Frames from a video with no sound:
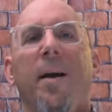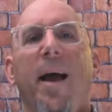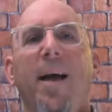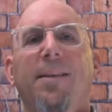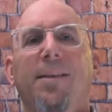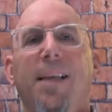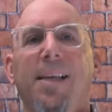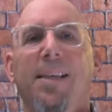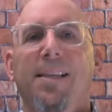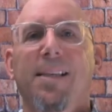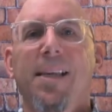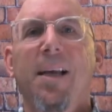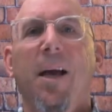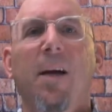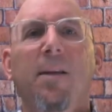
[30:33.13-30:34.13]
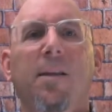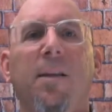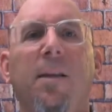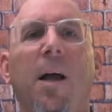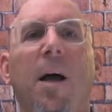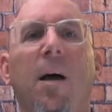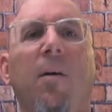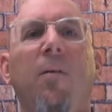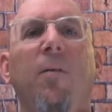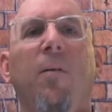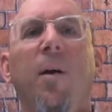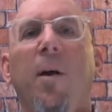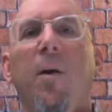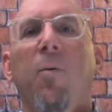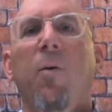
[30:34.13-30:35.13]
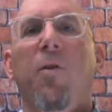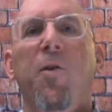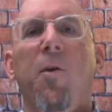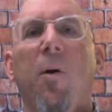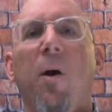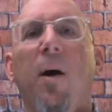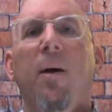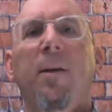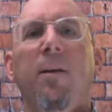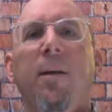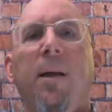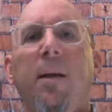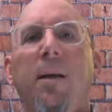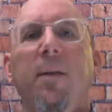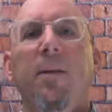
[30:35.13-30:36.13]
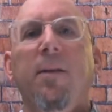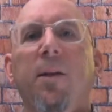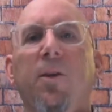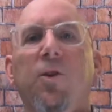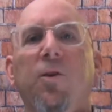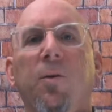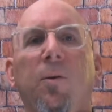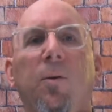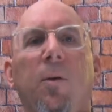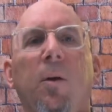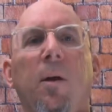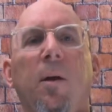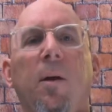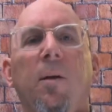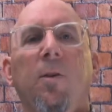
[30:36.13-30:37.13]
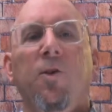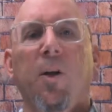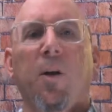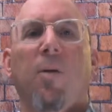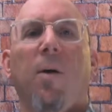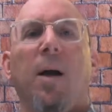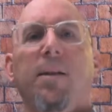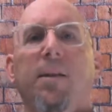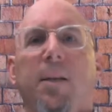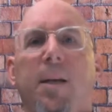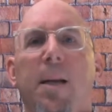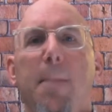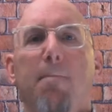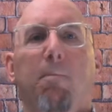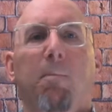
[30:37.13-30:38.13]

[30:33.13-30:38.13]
as they see us love with your unconditional generosity.